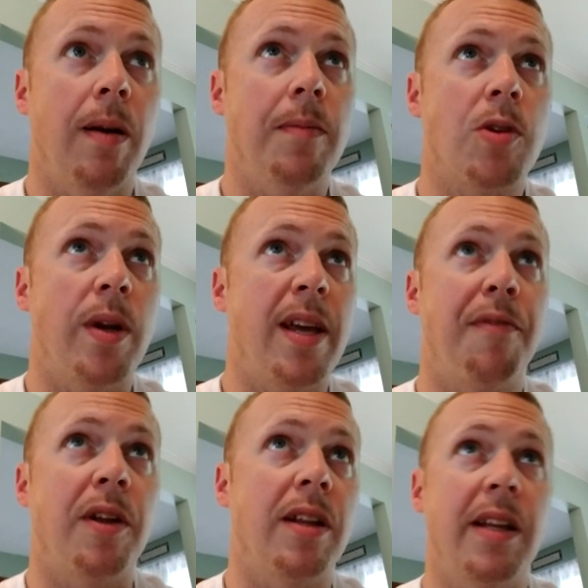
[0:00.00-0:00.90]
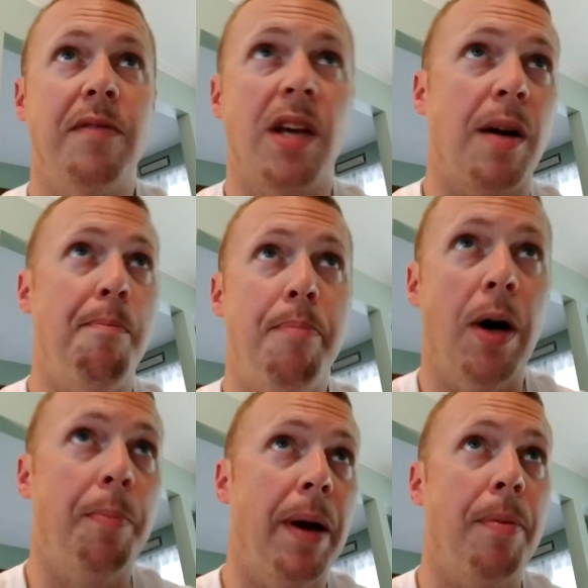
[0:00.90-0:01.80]
So it definitely leaves like a
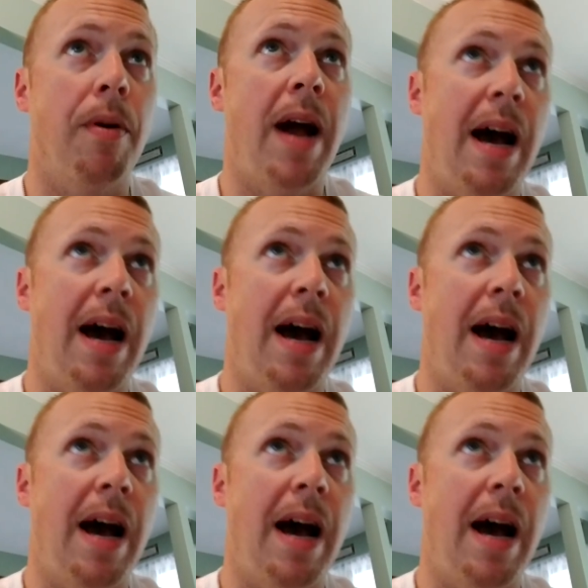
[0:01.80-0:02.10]
bell pepper